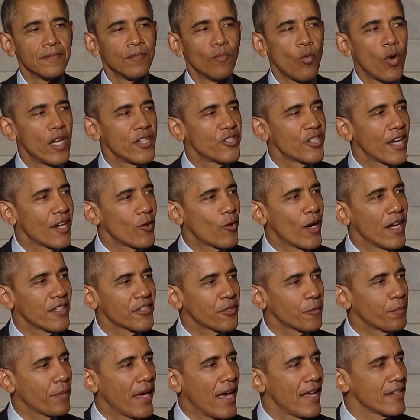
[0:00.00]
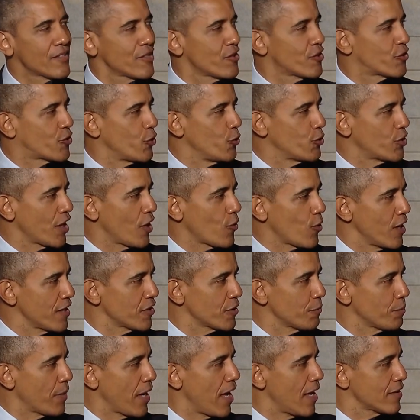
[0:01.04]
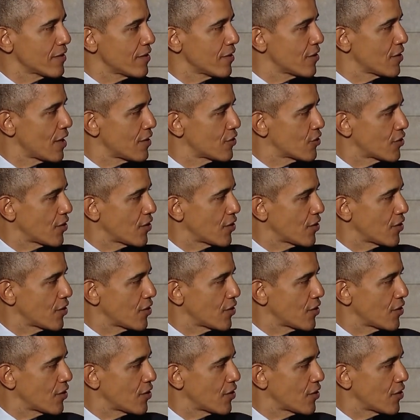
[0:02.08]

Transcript: One generation passes, two generation passes, and